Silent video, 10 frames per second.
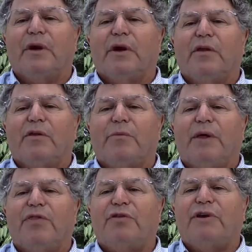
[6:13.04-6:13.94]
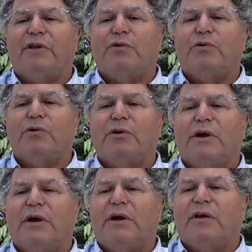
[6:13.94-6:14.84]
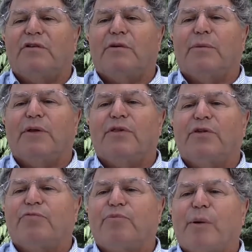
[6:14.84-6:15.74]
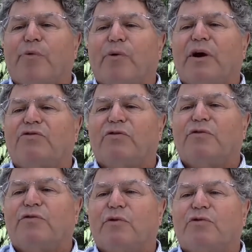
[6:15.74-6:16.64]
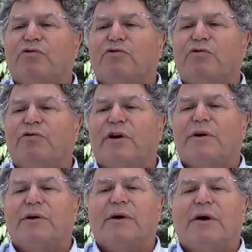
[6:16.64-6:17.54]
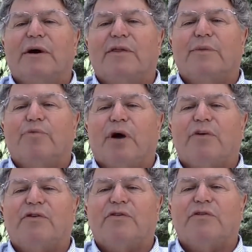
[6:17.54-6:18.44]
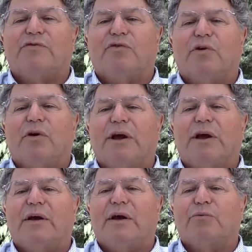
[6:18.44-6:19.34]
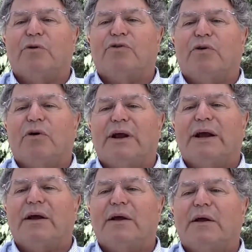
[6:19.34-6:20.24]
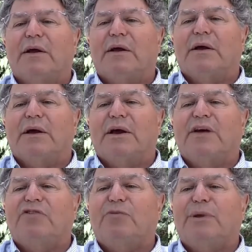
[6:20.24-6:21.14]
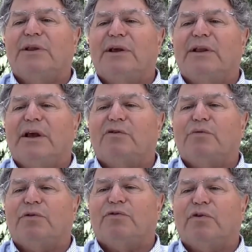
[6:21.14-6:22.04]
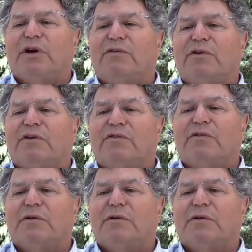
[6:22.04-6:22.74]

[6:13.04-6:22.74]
The month of Elul is the month of preparation for Teshuvah, the process of turning and returning, intimately linked with forgiveness.